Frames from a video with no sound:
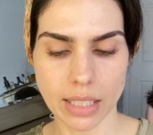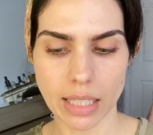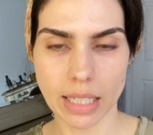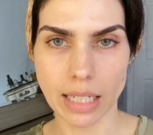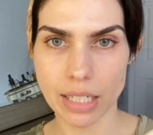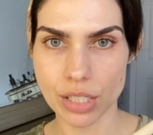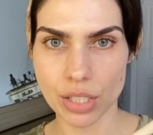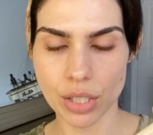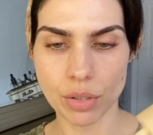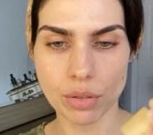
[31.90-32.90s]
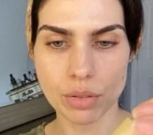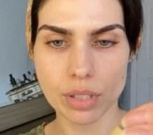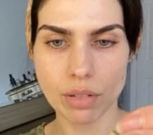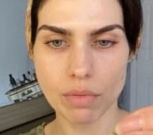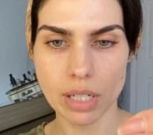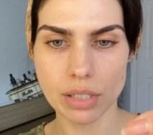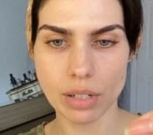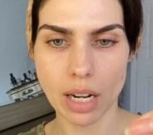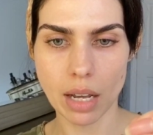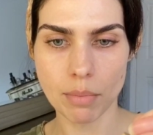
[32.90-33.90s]
and I just use 1
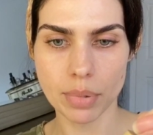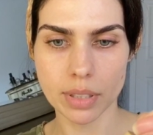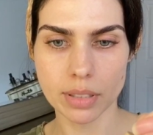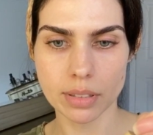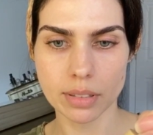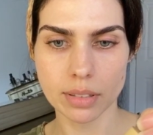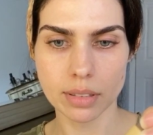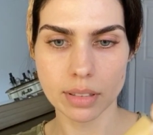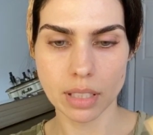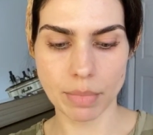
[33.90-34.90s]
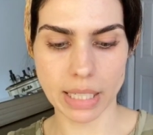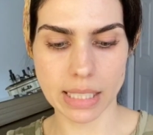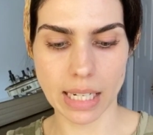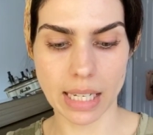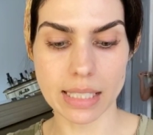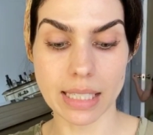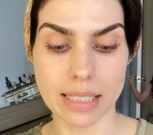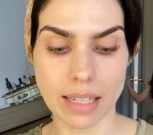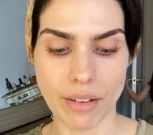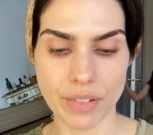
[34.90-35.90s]
drop to mix it in because this
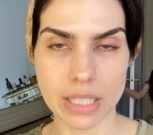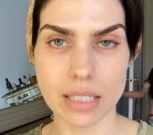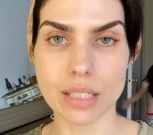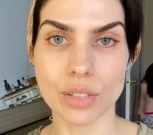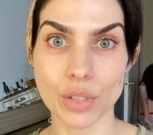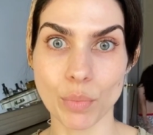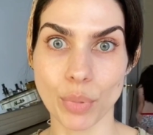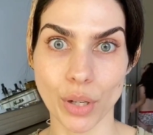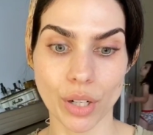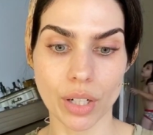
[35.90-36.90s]
stuff is super